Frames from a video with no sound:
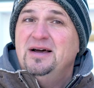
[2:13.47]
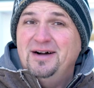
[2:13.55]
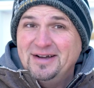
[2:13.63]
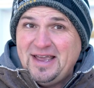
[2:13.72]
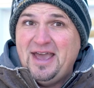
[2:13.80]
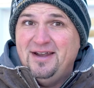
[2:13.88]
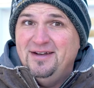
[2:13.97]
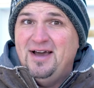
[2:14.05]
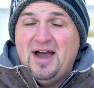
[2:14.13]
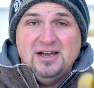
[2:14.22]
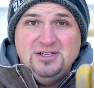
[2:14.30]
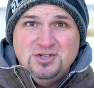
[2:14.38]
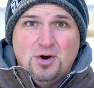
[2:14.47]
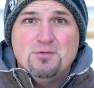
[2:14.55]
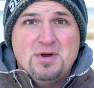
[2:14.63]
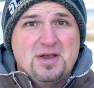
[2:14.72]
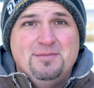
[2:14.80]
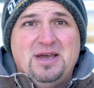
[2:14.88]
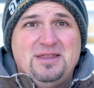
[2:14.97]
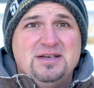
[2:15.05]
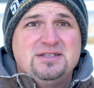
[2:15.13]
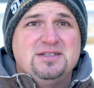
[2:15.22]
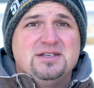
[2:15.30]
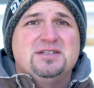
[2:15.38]
Again, I don't recommend
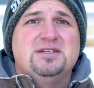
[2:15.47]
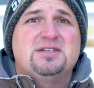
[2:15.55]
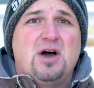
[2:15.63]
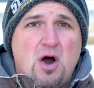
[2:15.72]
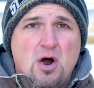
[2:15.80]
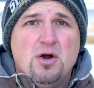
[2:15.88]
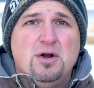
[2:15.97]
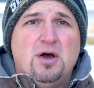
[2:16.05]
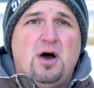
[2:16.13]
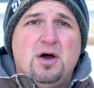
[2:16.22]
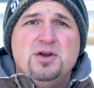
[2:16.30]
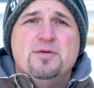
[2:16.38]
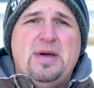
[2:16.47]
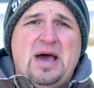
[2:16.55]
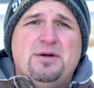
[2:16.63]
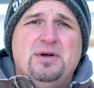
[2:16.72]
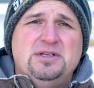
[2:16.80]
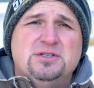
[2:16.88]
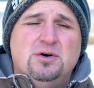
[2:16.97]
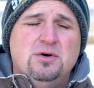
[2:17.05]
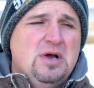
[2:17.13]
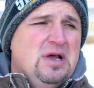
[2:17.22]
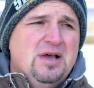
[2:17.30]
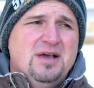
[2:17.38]
this. This is hard on your battery.
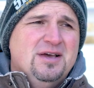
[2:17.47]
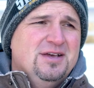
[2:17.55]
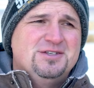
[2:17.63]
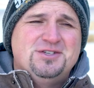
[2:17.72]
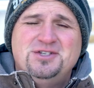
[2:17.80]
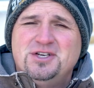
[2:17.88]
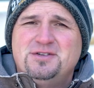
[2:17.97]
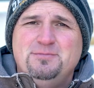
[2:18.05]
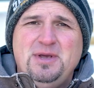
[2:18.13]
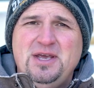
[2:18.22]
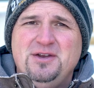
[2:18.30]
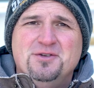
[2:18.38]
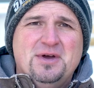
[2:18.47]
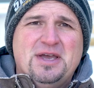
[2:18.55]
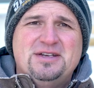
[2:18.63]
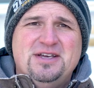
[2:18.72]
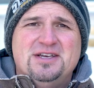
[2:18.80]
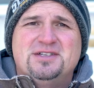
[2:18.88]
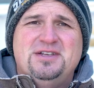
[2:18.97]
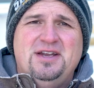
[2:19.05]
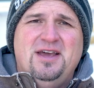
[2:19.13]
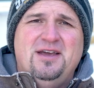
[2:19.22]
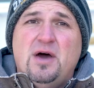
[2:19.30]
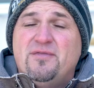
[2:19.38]
So it's just me doing a test
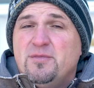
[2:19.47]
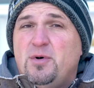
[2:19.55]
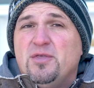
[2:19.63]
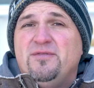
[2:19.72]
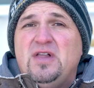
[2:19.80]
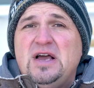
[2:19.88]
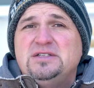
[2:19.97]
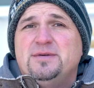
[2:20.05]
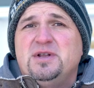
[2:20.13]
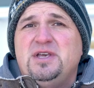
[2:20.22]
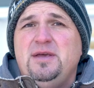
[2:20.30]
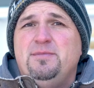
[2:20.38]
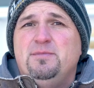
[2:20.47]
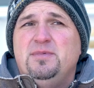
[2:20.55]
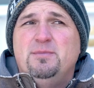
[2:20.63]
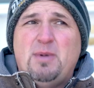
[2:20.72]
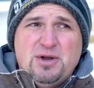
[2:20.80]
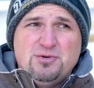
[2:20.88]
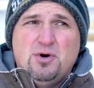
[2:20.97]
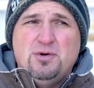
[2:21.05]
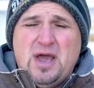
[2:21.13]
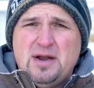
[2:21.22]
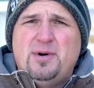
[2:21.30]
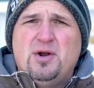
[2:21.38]
today. Now for both flights, I'm gonna keep my
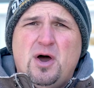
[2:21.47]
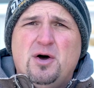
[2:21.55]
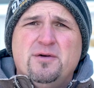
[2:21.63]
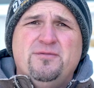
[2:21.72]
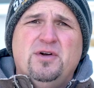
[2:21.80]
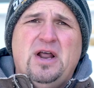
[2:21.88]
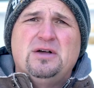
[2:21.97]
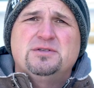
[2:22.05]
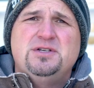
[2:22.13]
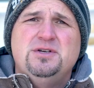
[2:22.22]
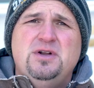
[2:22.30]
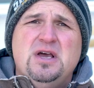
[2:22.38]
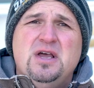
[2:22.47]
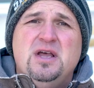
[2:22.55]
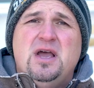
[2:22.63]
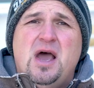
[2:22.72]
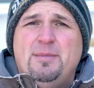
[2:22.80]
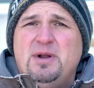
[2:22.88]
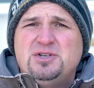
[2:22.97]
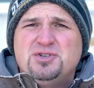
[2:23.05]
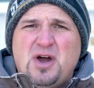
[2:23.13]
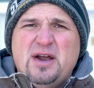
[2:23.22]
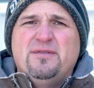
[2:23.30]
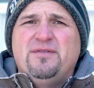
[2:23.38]
drone at about 100 foot altitude. I'm gonna
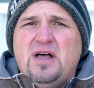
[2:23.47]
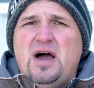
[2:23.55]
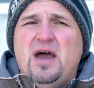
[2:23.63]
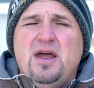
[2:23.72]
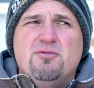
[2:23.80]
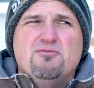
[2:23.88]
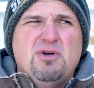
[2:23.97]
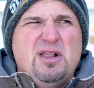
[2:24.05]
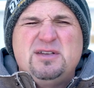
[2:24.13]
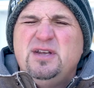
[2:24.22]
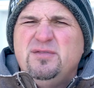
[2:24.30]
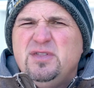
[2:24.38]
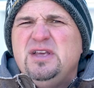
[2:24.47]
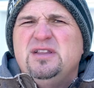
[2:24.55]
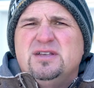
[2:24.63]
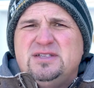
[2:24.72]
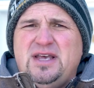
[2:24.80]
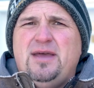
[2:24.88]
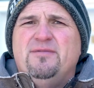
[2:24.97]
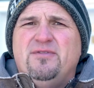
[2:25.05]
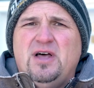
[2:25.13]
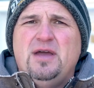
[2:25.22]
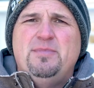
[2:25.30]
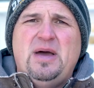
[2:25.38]
try to fly relatively the same
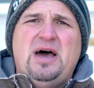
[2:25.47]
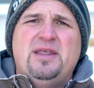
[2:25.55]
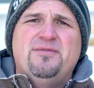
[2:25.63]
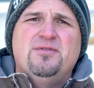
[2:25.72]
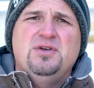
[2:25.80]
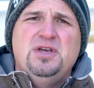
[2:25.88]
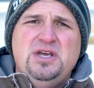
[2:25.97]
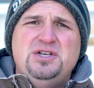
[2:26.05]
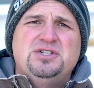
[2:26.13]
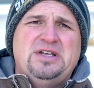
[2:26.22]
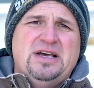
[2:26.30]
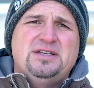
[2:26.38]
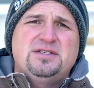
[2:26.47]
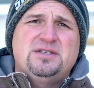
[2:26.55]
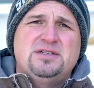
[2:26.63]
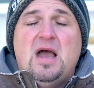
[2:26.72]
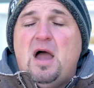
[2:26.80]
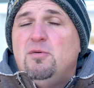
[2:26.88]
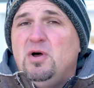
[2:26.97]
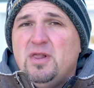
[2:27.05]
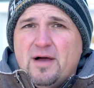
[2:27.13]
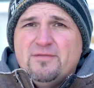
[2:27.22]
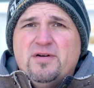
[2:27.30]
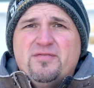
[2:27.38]
flight path for each test. I
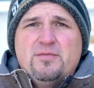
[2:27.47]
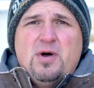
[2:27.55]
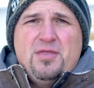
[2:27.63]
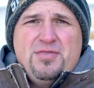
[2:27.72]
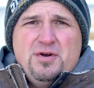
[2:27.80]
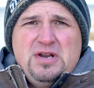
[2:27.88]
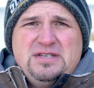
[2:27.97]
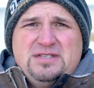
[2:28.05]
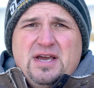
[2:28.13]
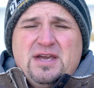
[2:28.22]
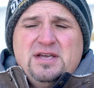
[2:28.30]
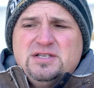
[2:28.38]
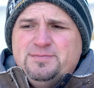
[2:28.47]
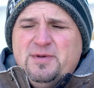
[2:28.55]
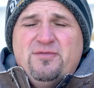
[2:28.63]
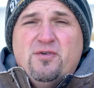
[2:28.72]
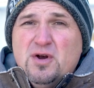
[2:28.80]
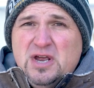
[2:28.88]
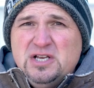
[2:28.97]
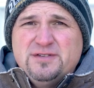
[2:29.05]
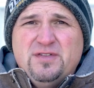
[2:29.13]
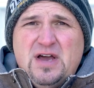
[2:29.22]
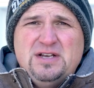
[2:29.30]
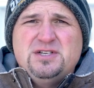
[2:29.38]
will hover for about 30 seconds before each
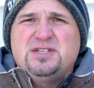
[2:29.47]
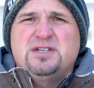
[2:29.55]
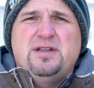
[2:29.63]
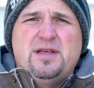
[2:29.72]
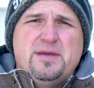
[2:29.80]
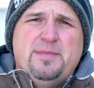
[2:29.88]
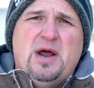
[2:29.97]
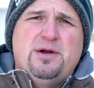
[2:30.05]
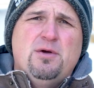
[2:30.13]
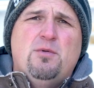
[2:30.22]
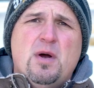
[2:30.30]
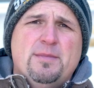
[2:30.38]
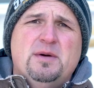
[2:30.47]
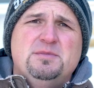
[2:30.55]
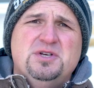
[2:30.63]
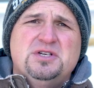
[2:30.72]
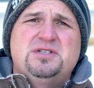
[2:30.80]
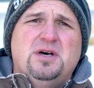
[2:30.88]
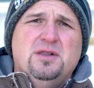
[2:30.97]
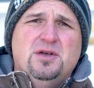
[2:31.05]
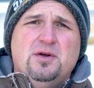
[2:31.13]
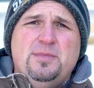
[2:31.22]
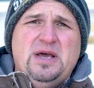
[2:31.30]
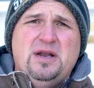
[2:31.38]
flight just to let the battery warm up just a
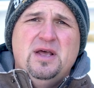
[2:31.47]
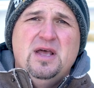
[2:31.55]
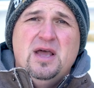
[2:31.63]
little bit.